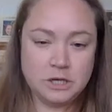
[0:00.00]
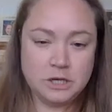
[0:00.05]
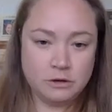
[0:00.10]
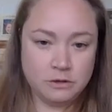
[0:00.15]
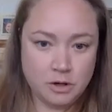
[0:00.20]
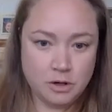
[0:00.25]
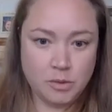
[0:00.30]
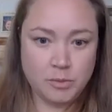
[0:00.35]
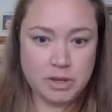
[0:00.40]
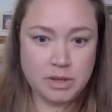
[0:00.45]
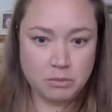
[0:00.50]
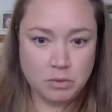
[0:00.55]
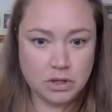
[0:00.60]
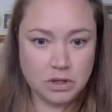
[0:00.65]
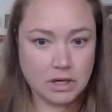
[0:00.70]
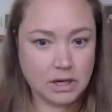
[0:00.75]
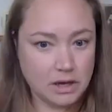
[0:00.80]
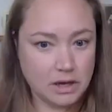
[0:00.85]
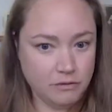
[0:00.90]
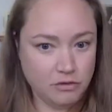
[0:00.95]
know, there are people
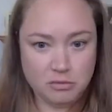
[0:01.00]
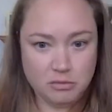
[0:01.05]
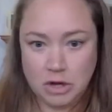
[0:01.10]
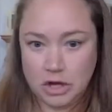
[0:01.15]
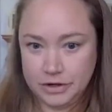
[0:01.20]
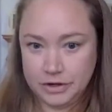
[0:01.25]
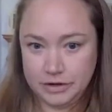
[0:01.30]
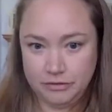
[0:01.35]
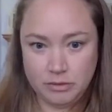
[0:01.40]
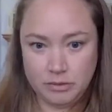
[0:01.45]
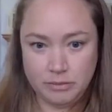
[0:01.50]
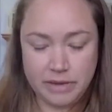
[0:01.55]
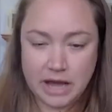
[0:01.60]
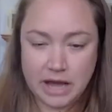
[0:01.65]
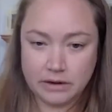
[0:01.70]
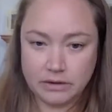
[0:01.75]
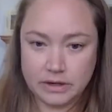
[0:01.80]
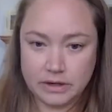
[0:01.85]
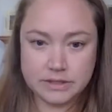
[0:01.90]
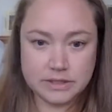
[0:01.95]
that come from all different
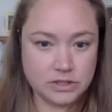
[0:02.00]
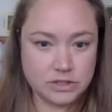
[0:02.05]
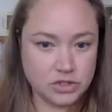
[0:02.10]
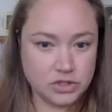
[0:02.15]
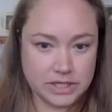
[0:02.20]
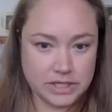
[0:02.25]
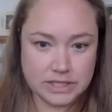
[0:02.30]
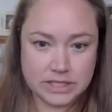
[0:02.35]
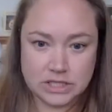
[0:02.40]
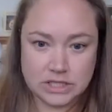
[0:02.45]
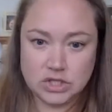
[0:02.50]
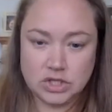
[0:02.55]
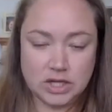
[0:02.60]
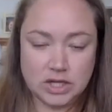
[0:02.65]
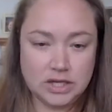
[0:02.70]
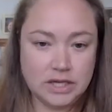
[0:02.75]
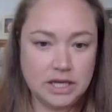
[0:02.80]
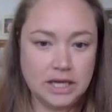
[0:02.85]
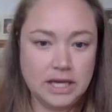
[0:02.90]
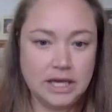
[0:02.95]
backgrounds and
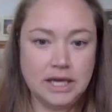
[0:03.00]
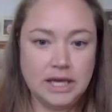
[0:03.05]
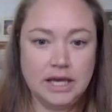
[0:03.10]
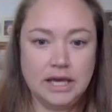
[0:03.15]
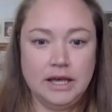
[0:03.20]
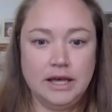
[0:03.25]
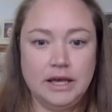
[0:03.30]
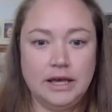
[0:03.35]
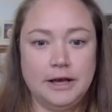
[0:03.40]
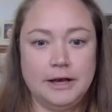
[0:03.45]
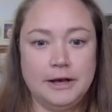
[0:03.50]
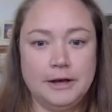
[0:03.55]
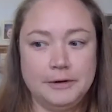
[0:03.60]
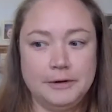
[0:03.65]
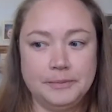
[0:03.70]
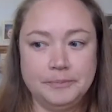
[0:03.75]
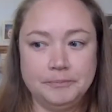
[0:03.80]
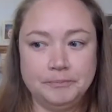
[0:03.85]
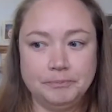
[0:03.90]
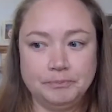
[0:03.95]
transition.
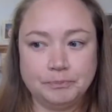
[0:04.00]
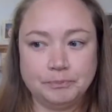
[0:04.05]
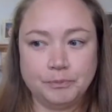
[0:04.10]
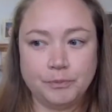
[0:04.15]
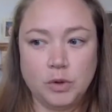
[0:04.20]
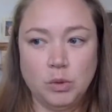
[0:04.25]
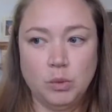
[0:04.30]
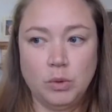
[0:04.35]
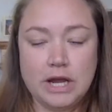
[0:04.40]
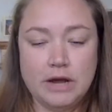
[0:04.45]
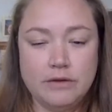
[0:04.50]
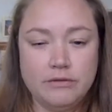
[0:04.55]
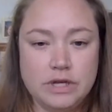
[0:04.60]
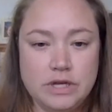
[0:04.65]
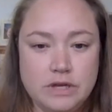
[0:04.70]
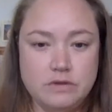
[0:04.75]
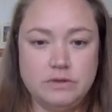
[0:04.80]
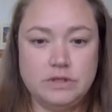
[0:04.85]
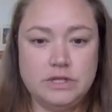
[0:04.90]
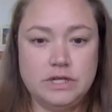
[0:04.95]
Um, whatever
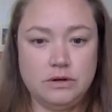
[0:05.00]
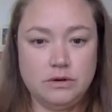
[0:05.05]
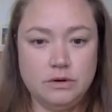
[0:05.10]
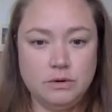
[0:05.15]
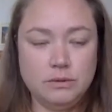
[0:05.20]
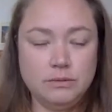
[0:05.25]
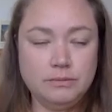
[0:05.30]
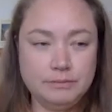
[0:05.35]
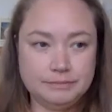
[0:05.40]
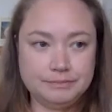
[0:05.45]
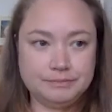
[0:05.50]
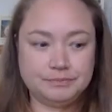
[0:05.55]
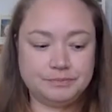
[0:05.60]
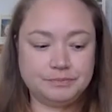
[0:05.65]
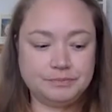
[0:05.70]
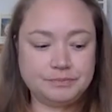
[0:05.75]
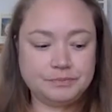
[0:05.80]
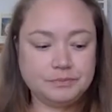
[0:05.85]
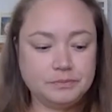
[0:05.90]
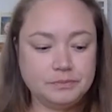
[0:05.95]
you do,
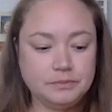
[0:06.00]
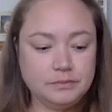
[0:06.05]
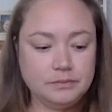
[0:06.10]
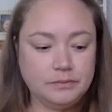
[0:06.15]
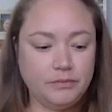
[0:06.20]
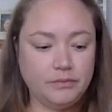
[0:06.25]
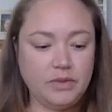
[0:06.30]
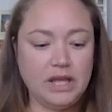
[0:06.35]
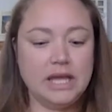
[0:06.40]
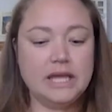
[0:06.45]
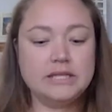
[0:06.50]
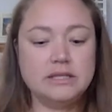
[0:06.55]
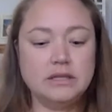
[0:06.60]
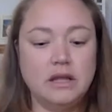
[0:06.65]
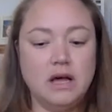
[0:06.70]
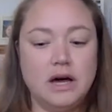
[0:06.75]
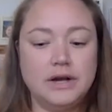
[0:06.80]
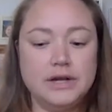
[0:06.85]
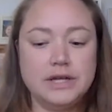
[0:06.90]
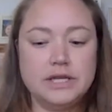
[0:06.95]
as
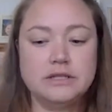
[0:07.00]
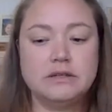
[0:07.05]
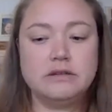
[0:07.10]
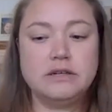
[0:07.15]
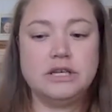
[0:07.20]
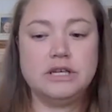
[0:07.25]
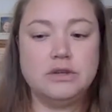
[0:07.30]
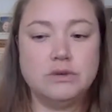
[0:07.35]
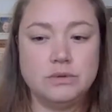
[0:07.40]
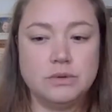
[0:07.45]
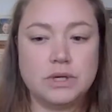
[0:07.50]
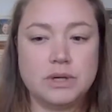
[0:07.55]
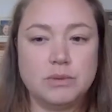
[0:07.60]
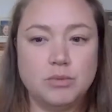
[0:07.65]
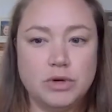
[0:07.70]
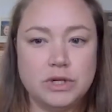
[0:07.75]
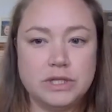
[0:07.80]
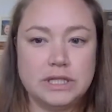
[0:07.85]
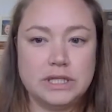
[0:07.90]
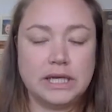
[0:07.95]
long as you can
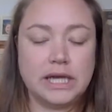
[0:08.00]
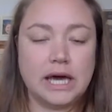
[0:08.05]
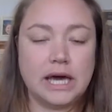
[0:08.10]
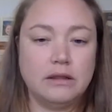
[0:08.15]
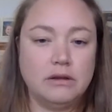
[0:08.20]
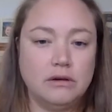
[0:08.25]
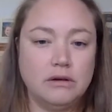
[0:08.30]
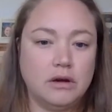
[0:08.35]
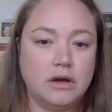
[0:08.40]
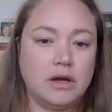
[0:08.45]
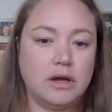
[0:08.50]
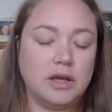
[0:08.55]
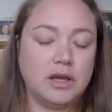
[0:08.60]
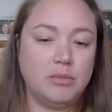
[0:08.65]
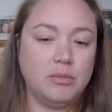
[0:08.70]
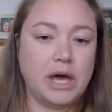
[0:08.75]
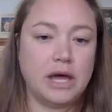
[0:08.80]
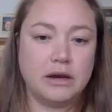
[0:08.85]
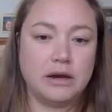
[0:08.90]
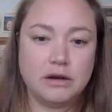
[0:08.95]
put together a
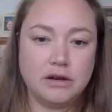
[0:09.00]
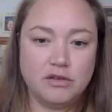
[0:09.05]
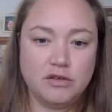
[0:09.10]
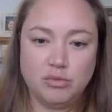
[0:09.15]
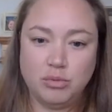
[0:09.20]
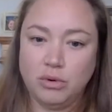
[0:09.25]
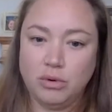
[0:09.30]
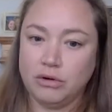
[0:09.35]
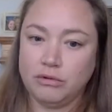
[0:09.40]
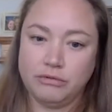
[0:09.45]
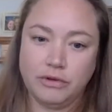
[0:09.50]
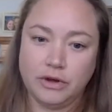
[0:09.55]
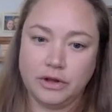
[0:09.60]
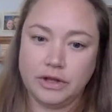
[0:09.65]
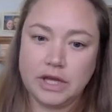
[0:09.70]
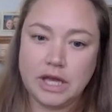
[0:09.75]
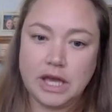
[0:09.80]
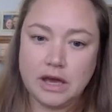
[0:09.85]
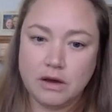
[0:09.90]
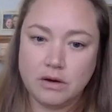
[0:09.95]
competitive
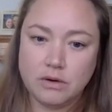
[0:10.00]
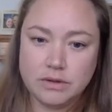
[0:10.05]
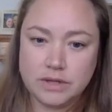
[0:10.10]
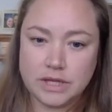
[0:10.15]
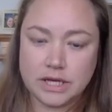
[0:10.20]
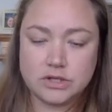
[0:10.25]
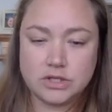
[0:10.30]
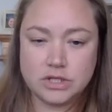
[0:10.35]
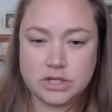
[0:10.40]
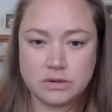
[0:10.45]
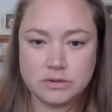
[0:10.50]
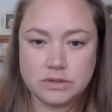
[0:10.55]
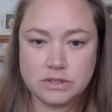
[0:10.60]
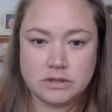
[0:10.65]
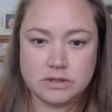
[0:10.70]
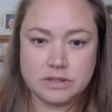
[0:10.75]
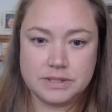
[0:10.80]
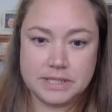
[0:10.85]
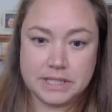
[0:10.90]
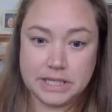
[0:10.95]
portfolio that shows
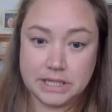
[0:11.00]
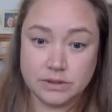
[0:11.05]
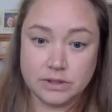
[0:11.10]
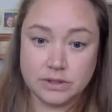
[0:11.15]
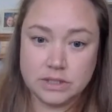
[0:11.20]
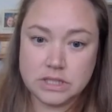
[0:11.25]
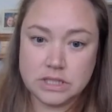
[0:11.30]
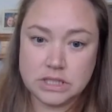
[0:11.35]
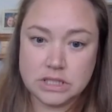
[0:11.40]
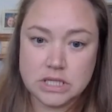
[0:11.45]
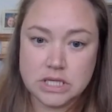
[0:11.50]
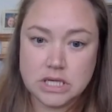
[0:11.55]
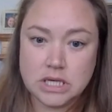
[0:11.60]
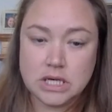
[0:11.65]
your skills,